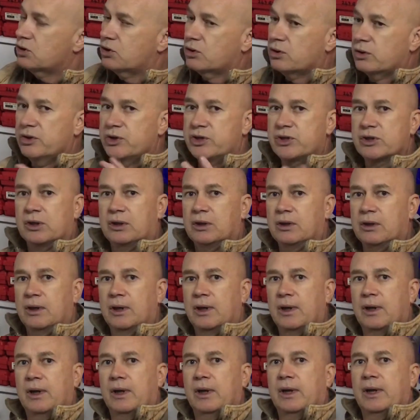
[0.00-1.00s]
crucial
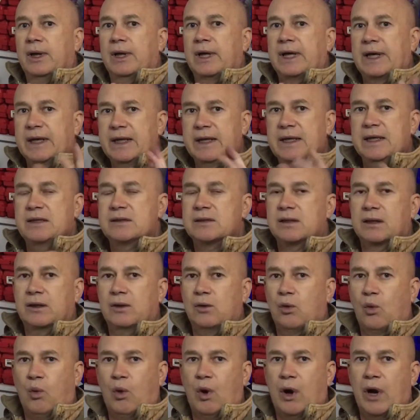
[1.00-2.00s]

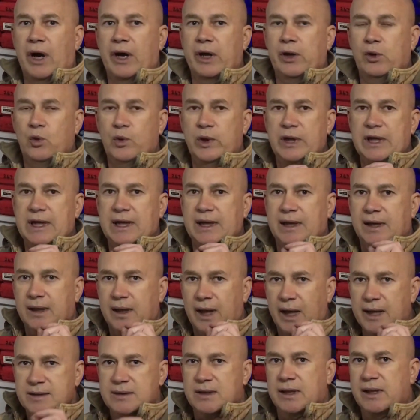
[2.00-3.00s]
reason why we
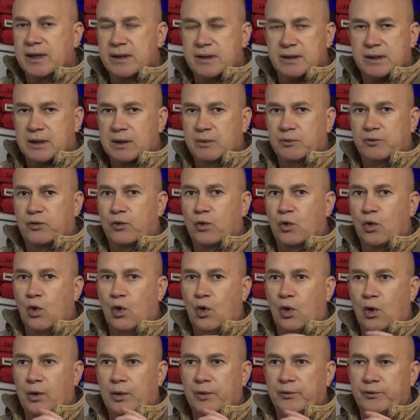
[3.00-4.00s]
case length trim,
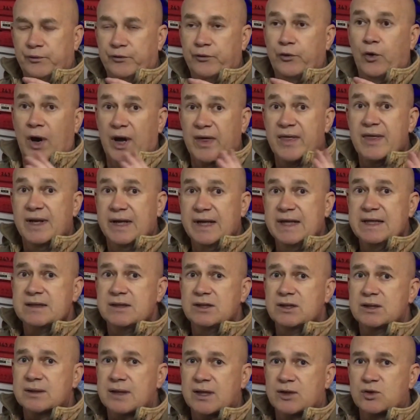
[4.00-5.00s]
for other
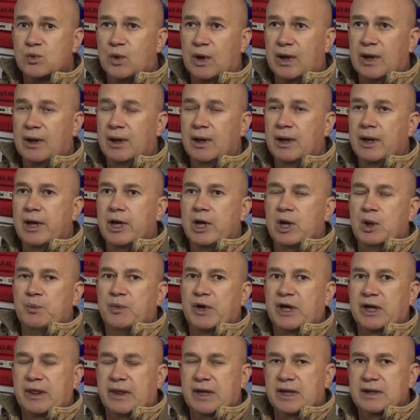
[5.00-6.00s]
reasons as well,
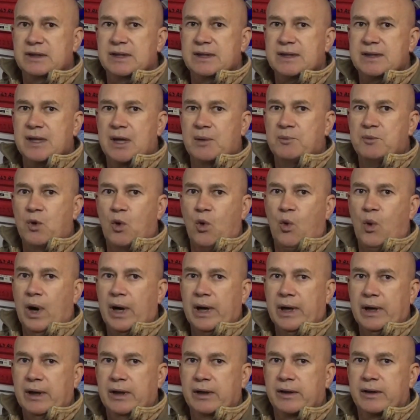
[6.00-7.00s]
but this is number
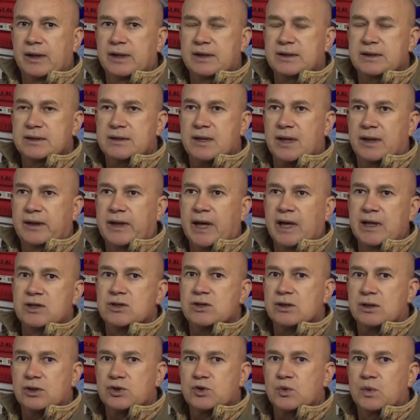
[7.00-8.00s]
one. This is the
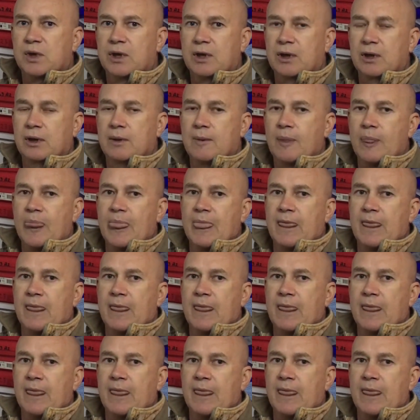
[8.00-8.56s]
dangerous one.